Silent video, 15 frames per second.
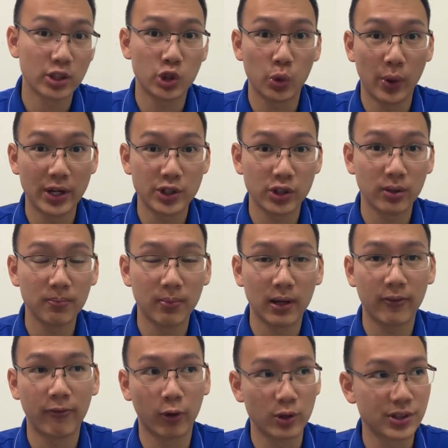situation,
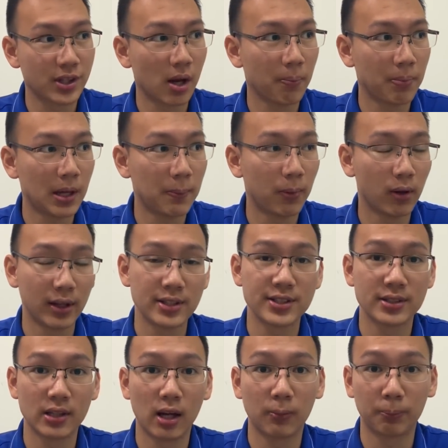but for some people
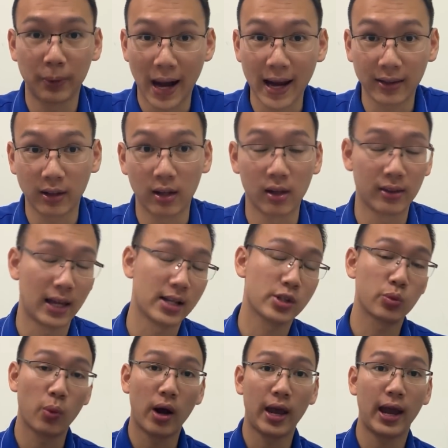it's not practical.
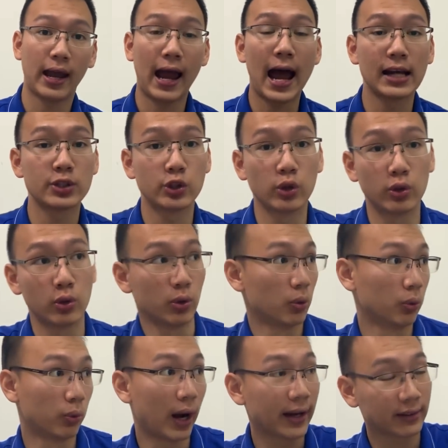That's why I asked you
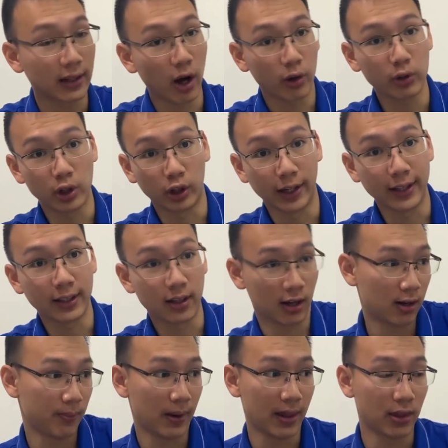to write down your
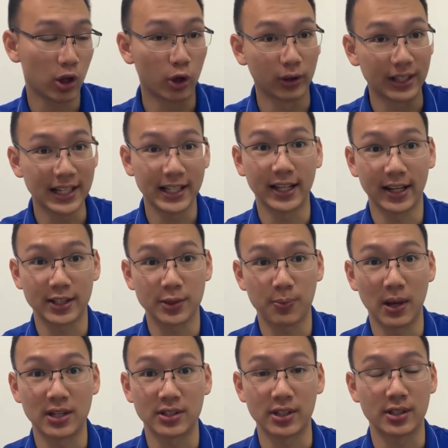income and your needed
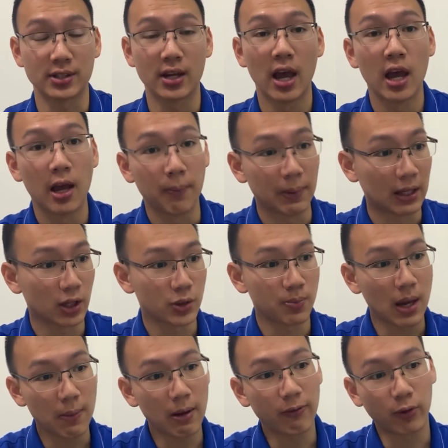expenses, because
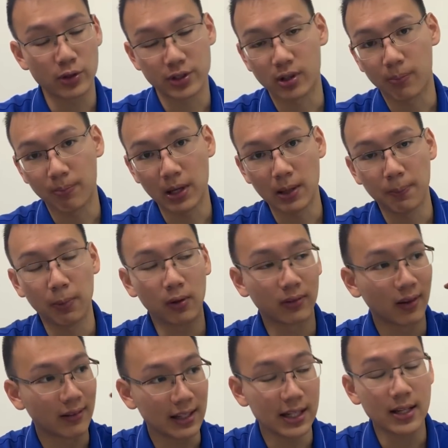maybe for some people
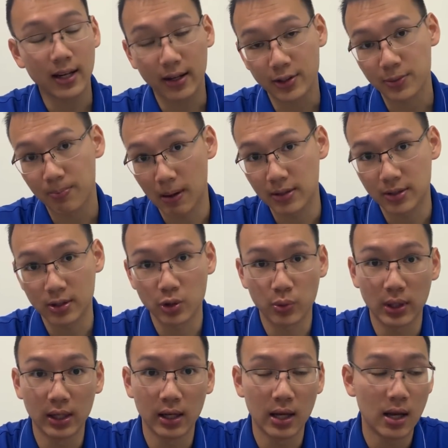the needed expenses
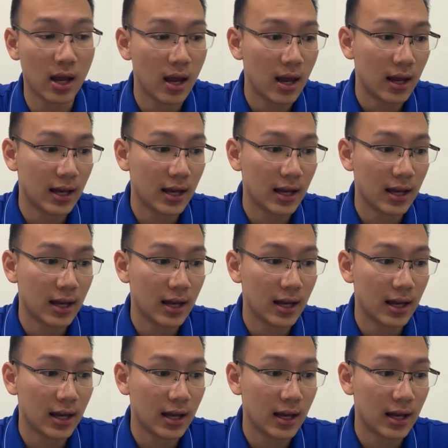really